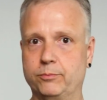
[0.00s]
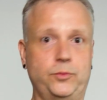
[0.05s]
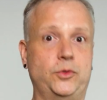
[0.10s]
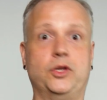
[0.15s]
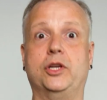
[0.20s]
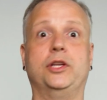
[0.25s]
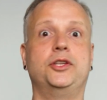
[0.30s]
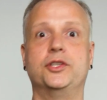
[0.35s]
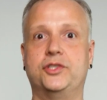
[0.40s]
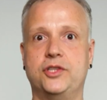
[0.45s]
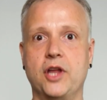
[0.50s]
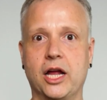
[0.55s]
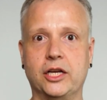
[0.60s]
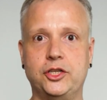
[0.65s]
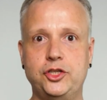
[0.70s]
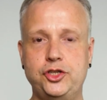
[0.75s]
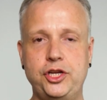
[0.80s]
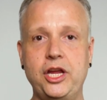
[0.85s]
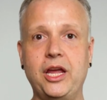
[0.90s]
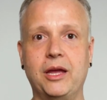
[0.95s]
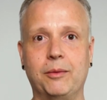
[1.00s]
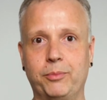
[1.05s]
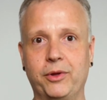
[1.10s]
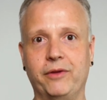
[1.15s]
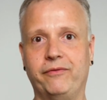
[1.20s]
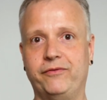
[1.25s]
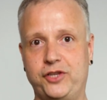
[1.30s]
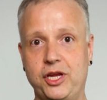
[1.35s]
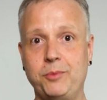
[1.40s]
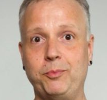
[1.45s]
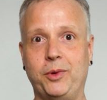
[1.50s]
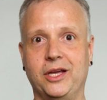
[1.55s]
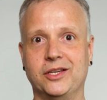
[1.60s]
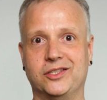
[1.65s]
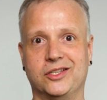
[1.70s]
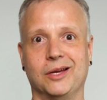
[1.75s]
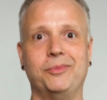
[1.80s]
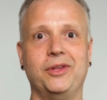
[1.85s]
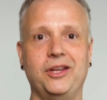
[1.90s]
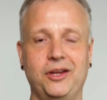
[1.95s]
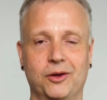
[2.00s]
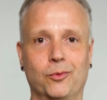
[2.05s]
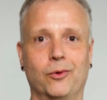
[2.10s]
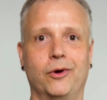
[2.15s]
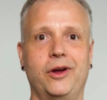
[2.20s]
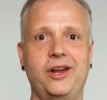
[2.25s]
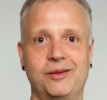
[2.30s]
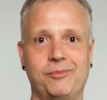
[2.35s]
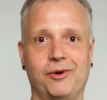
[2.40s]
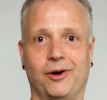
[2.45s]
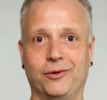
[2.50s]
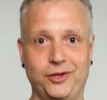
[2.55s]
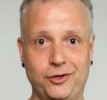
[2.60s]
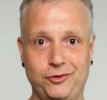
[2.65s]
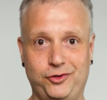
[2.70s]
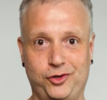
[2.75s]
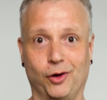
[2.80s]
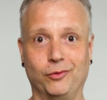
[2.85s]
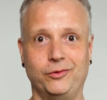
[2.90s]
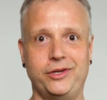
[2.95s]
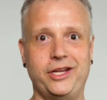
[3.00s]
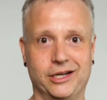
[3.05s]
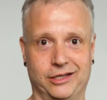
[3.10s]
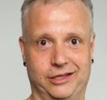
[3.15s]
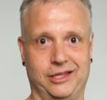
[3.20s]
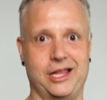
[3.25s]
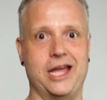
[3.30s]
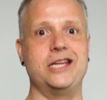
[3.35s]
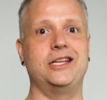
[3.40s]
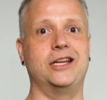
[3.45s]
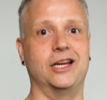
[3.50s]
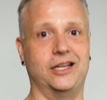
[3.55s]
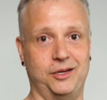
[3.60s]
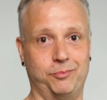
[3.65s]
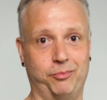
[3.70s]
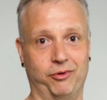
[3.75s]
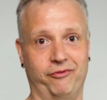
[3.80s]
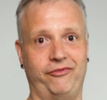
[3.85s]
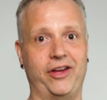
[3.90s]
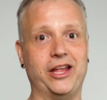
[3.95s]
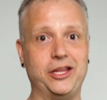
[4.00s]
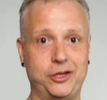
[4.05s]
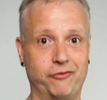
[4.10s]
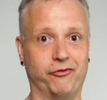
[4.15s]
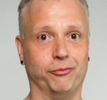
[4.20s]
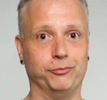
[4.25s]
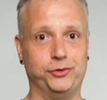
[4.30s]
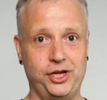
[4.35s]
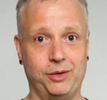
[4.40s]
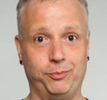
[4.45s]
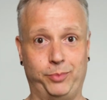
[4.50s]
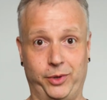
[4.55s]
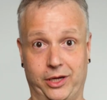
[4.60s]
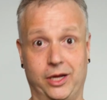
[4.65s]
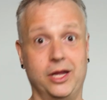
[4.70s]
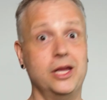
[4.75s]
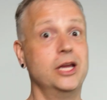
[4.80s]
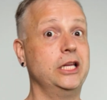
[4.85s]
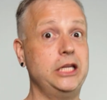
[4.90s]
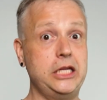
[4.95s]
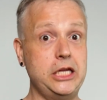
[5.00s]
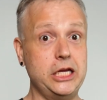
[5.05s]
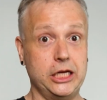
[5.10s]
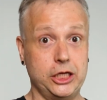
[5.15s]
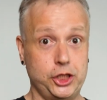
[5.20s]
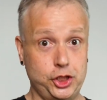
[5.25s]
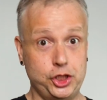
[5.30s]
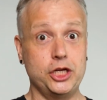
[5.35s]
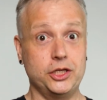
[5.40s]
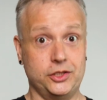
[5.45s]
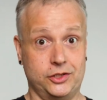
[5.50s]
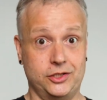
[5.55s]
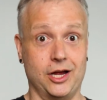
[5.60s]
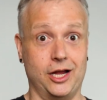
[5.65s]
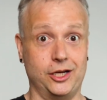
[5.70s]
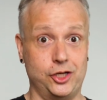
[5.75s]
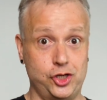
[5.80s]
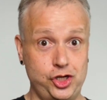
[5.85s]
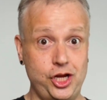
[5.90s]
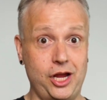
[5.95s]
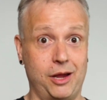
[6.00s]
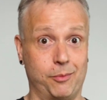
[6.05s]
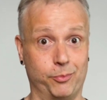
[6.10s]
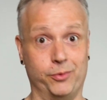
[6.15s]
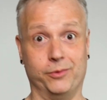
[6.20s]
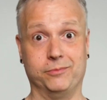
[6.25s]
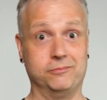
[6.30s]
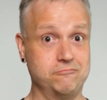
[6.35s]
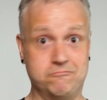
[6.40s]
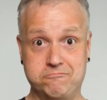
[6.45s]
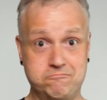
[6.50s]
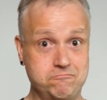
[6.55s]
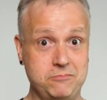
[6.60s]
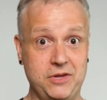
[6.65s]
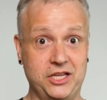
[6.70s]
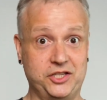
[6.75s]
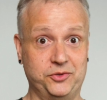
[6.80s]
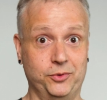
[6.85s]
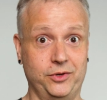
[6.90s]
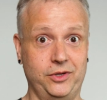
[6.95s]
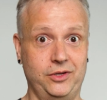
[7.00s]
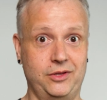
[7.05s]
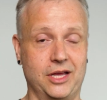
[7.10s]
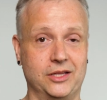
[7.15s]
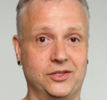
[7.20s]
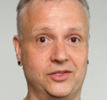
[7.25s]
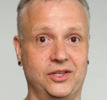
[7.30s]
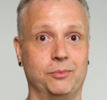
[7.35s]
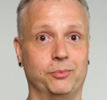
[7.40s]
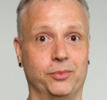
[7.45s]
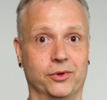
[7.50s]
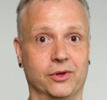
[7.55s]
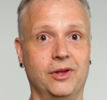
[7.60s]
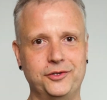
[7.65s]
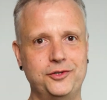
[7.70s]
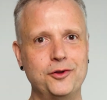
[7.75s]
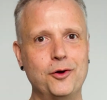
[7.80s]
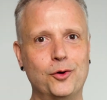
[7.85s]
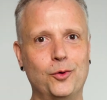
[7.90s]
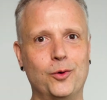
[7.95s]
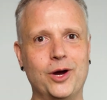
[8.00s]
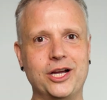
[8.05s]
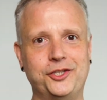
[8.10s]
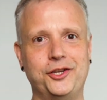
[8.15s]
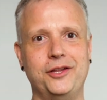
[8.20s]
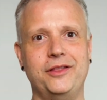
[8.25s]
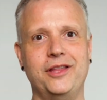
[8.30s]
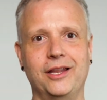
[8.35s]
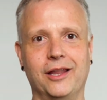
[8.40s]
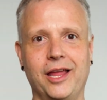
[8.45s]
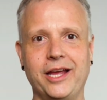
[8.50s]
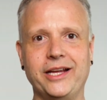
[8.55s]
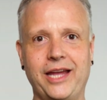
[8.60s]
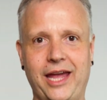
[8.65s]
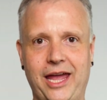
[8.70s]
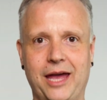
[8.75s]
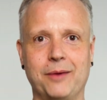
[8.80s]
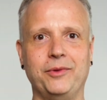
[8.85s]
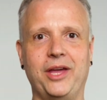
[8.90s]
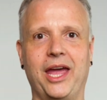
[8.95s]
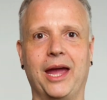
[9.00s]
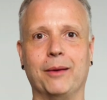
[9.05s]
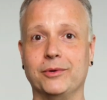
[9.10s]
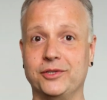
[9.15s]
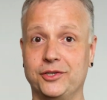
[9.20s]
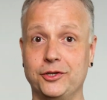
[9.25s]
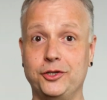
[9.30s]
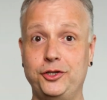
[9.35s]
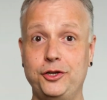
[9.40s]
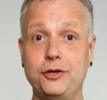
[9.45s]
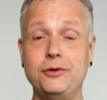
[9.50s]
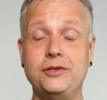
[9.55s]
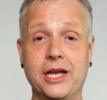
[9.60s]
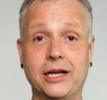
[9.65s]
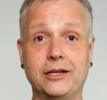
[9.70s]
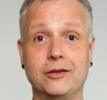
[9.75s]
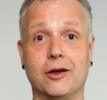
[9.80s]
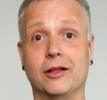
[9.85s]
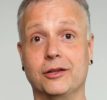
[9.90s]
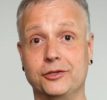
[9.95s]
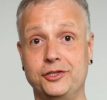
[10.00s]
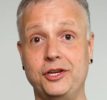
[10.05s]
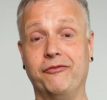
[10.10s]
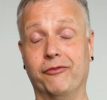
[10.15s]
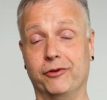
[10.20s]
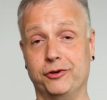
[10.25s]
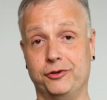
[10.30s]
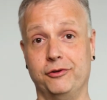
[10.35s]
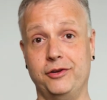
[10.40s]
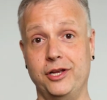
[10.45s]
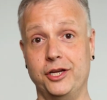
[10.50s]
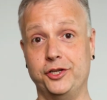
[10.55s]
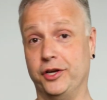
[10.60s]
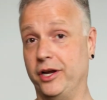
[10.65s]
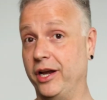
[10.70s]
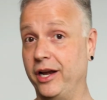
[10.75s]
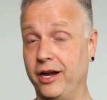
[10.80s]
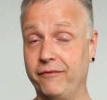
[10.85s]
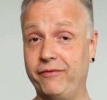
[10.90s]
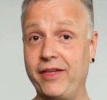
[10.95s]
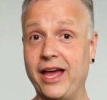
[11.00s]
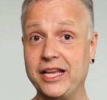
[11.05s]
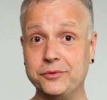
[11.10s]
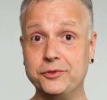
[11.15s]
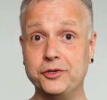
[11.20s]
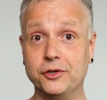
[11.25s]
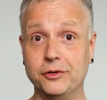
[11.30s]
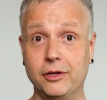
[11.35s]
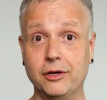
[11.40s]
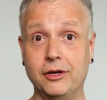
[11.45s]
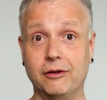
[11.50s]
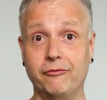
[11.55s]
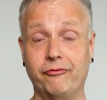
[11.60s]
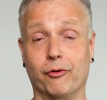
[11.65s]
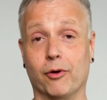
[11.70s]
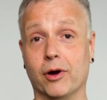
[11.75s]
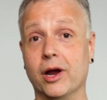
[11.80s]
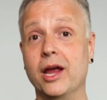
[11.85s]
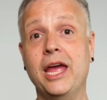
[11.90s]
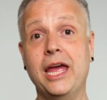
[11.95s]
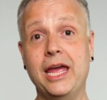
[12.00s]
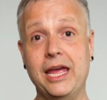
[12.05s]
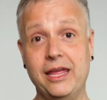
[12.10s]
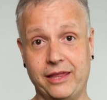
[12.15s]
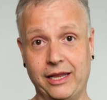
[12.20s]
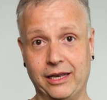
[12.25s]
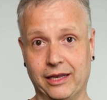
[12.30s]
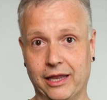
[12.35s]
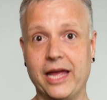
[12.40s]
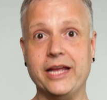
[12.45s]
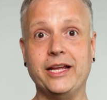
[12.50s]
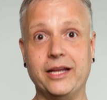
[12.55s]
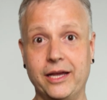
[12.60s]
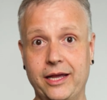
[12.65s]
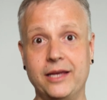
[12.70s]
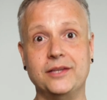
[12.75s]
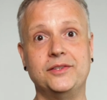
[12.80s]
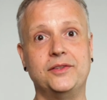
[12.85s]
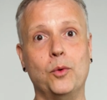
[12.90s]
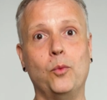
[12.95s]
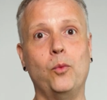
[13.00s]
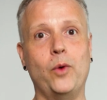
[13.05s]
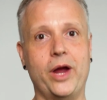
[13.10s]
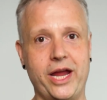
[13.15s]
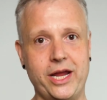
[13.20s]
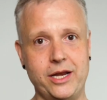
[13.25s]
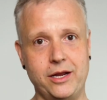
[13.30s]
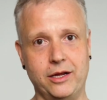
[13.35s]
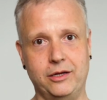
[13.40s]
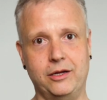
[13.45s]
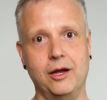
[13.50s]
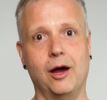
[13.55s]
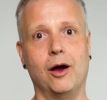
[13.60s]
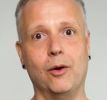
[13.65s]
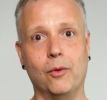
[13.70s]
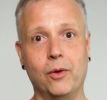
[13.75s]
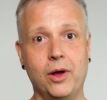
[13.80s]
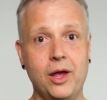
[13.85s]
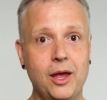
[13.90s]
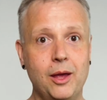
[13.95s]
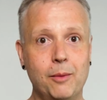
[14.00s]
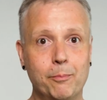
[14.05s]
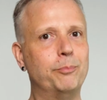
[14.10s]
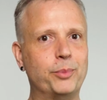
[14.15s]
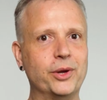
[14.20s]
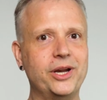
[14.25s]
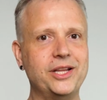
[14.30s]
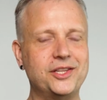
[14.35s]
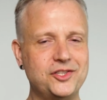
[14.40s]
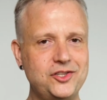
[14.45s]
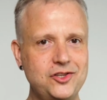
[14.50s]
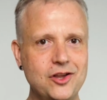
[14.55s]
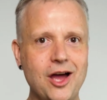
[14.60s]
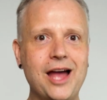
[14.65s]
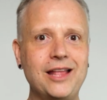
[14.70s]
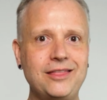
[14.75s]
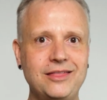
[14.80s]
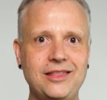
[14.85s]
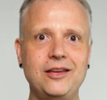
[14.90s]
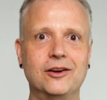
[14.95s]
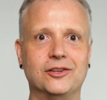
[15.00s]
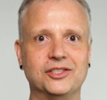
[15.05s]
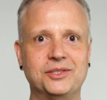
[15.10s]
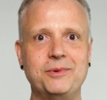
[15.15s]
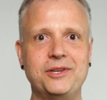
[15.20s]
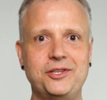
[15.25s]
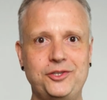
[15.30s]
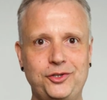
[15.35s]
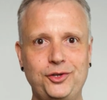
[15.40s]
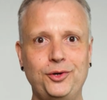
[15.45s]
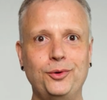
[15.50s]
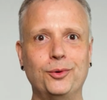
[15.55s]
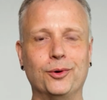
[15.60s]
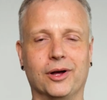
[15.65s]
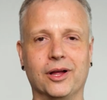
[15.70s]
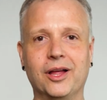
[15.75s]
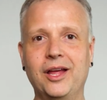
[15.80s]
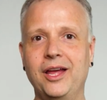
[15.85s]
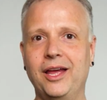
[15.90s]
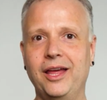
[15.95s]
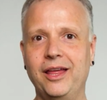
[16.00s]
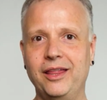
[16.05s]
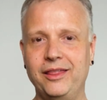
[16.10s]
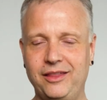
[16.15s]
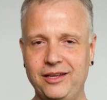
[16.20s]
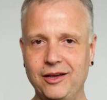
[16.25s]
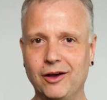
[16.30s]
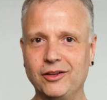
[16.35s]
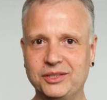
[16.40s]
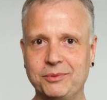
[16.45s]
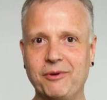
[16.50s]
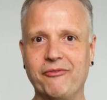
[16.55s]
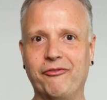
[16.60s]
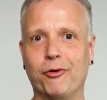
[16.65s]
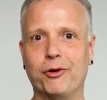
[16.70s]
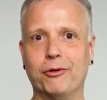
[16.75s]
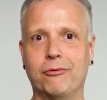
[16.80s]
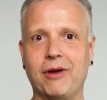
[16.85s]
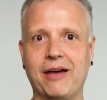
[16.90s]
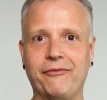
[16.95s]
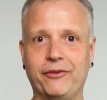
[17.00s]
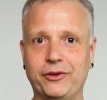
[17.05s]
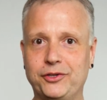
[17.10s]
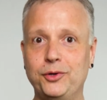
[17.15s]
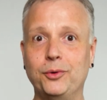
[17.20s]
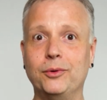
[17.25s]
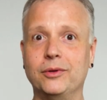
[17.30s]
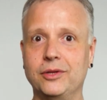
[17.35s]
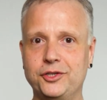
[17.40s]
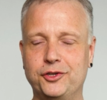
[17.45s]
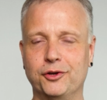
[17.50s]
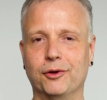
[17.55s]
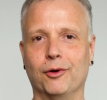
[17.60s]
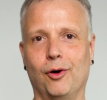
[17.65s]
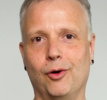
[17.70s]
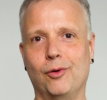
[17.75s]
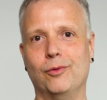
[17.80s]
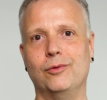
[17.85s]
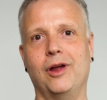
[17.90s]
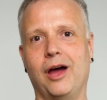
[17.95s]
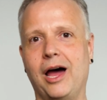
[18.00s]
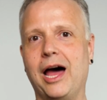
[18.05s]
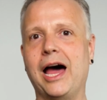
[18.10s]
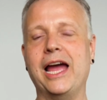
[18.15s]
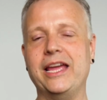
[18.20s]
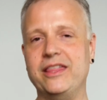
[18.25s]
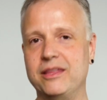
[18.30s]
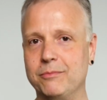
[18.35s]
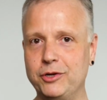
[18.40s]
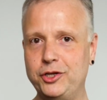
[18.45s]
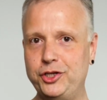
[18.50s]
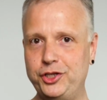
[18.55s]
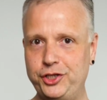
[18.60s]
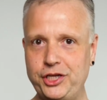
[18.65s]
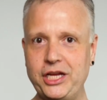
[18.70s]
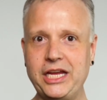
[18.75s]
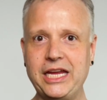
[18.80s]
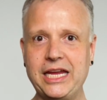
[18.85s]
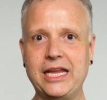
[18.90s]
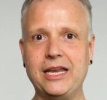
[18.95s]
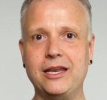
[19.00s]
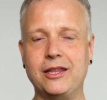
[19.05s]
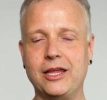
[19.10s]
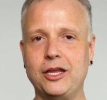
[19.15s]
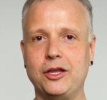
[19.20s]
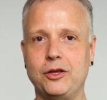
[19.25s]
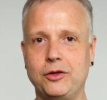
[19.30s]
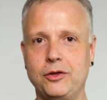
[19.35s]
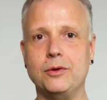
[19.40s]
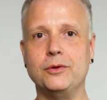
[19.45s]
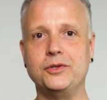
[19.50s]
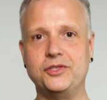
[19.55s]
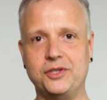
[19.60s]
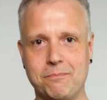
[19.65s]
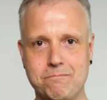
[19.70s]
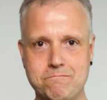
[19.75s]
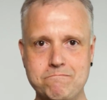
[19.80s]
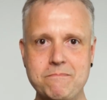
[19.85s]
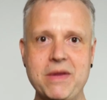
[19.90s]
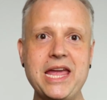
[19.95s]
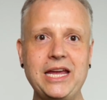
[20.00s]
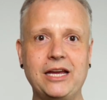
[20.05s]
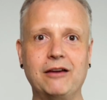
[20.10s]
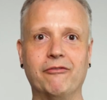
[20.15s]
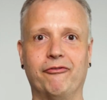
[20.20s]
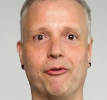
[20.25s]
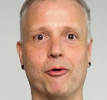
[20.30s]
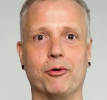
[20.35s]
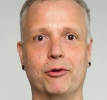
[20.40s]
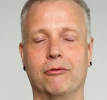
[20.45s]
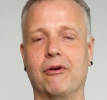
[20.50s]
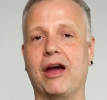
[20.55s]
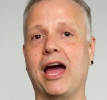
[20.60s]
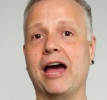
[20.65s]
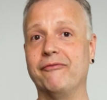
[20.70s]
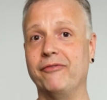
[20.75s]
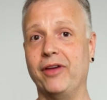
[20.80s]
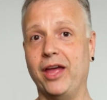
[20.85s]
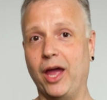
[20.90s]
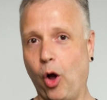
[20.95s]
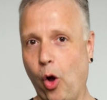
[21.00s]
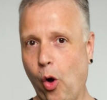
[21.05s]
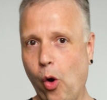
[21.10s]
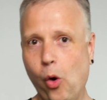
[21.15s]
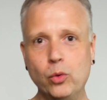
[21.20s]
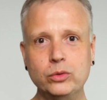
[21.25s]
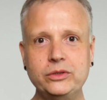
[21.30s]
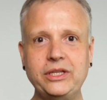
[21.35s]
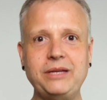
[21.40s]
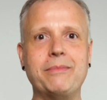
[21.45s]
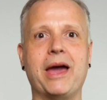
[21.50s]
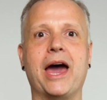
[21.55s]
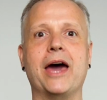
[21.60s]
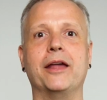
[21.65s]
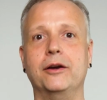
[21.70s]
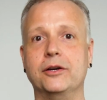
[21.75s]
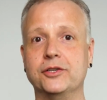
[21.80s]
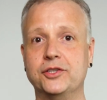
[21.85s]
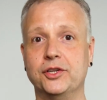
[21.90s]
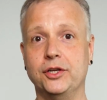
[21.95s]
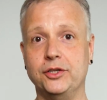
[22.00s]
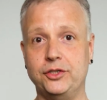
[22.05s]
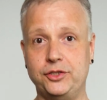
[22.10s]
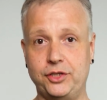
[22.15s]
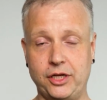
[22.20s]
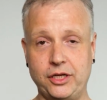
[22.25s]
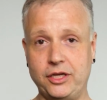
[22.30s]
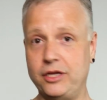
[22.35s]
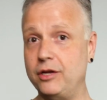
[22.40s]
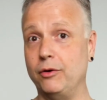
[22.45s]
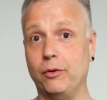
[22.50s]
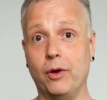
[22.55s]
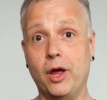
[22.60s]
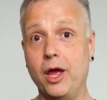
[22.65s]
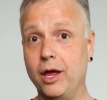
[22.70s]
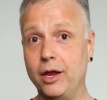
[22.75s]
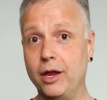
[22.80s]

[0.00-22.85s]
you could just not chimp. If chimping is something you're worried about, you don't need a Leica to prevent you from chimping. You could just not chimp. It's really that simple. There's no question that Leica M cameras eschew technology for tradition, and if that's what you're looking for, then Leica is the way to go. But it's not the ultimate tool. The ultimate photographic tool is your own eye. The machine that you use to make a photograph only matters to you.